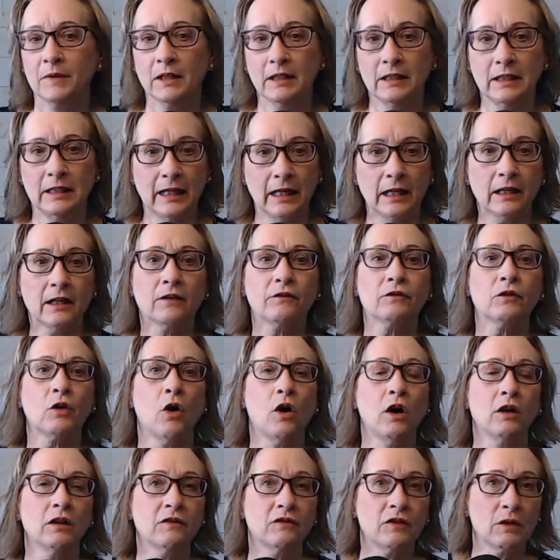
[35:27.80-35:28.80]
get
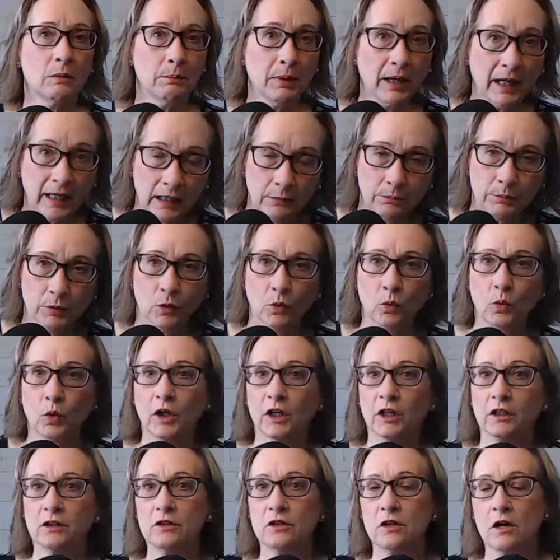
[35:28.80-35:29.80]
all of the
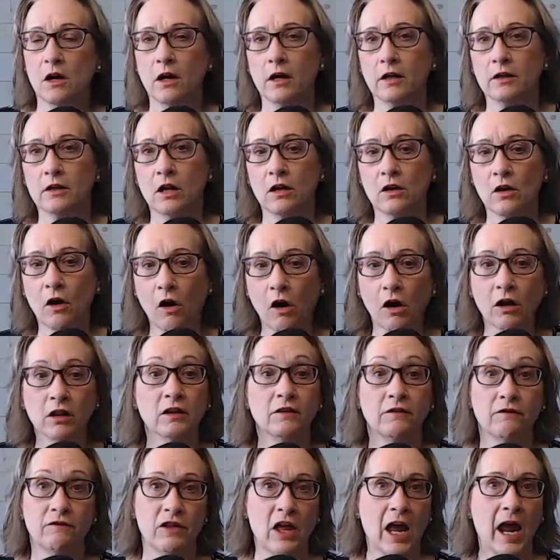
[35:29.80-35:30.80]
paperwork done and all
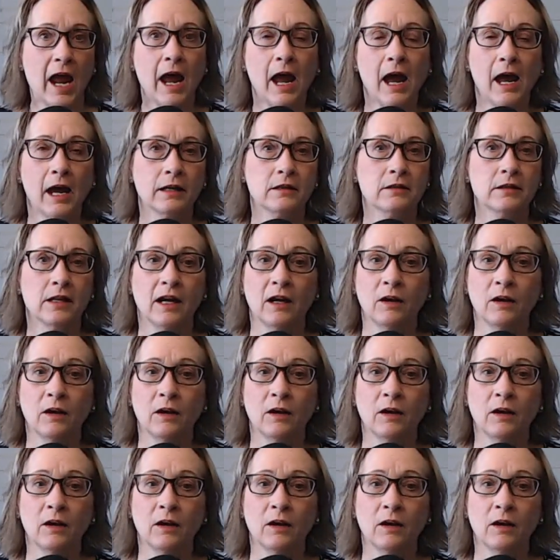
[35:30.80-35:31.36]
of that.